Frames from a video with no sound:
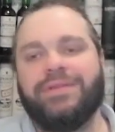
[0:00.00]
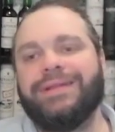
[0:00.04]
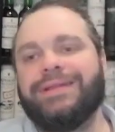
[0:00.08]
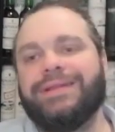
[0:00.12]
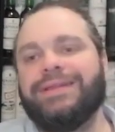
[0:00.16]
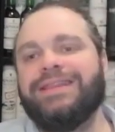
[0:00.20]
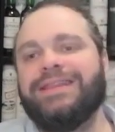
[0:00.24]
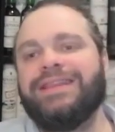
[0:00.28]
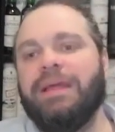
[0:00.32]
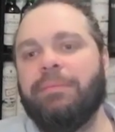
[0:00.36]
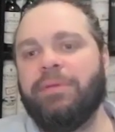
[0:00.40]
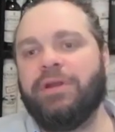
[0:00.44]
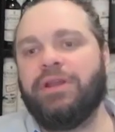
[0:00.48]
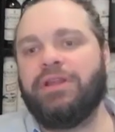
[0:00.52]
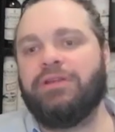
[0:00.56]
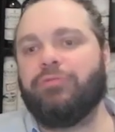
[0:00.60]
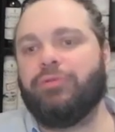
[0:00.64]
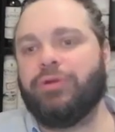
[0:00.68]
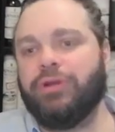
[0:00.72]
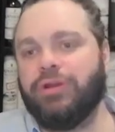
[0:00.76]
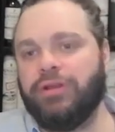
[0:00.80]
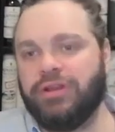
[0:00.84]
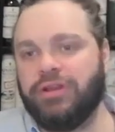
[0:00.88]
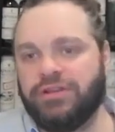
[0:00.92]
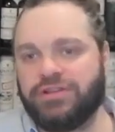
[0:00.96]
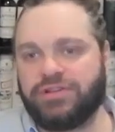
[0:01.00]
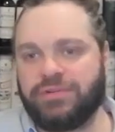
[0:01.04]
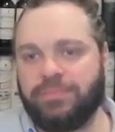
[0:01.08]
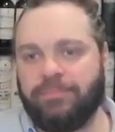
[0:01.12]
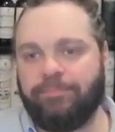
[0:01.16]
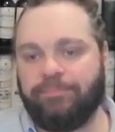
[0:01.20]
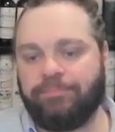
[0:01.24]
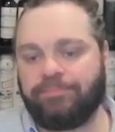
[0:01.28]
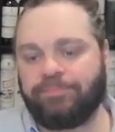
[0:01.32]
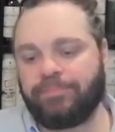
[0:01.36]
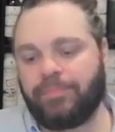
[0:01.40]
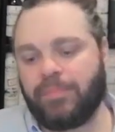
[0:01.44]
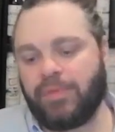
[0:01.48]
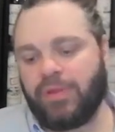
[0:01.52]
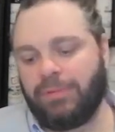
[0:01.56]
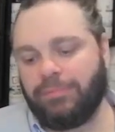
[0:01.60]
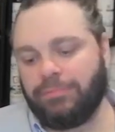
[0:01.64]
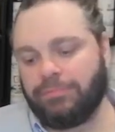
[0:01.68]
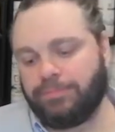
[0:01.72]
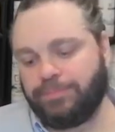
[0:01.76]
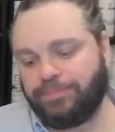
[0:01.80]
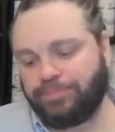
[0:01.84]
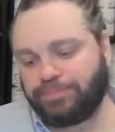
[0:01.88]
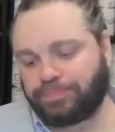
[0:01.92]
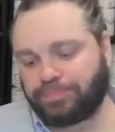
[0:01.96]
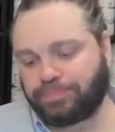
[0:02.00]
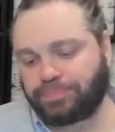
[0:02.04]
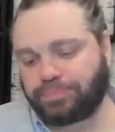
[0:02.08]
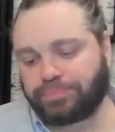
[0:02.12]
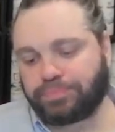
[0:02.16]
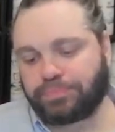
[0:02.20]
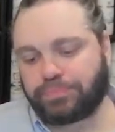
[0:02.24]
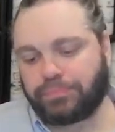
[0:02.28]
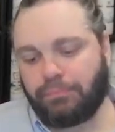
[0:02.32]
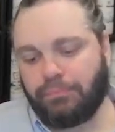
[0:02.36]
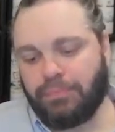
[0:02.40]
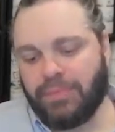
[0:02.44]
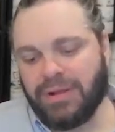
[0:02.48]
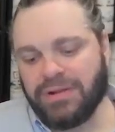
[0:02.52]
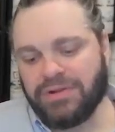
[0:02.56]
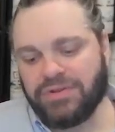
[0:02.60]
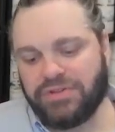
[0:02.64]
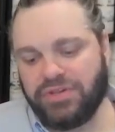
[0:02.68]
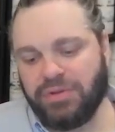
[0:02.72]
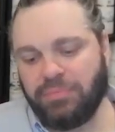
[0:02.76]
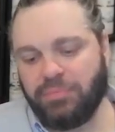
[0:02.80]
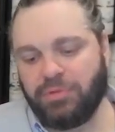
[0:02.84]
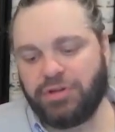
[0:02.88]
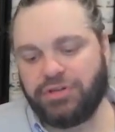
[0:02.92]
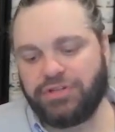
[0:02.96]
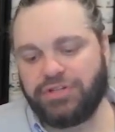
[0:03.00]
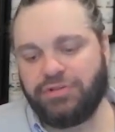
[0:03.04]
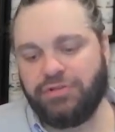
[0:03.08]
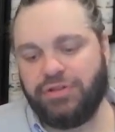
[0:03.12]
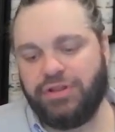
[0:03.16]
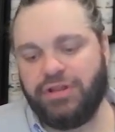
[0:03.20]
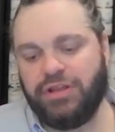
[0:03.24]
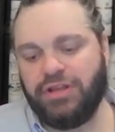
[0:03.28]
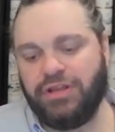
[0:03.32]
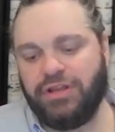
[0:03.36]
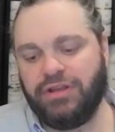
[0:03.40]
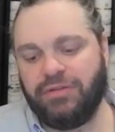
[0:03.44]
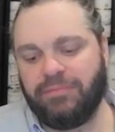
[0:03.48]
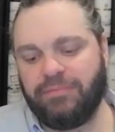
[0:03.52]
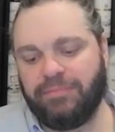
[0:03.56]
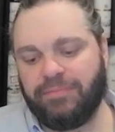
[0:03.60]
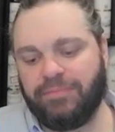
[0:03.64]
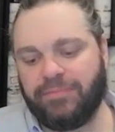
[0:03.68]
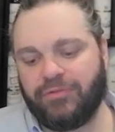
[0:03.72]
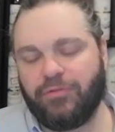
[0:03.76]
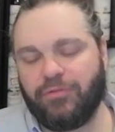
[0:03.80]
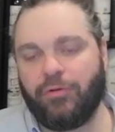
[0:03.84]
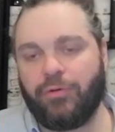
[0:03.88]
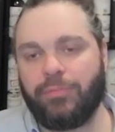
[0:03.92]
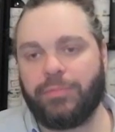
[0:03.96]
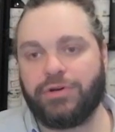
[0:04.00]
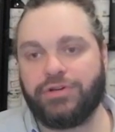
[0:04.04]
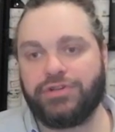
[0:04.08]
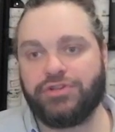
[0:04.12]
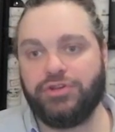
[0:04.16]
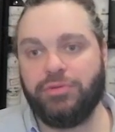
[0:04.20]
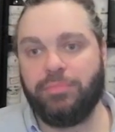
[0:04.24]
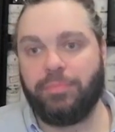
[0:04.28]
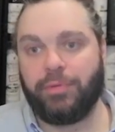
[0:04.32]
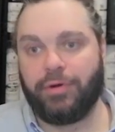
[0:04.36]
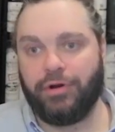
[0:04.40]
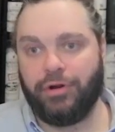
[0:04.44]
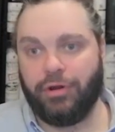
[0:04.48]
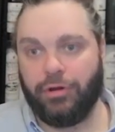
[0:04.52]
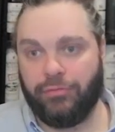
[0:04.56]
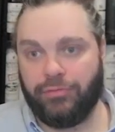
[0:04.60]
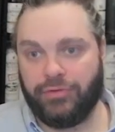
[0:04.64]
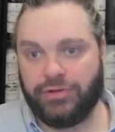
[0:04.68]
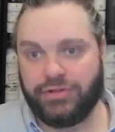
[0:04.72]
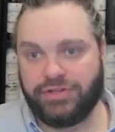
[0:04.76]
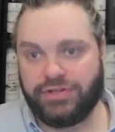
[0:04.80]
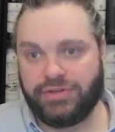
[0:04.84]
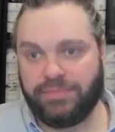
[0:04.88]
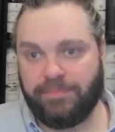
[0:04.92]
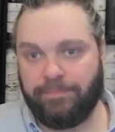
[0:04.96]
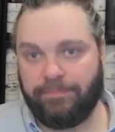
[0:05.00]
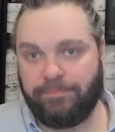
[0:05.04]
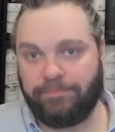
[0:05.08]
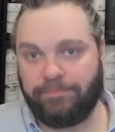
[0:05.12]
Limited release, similar to the former Supernovas,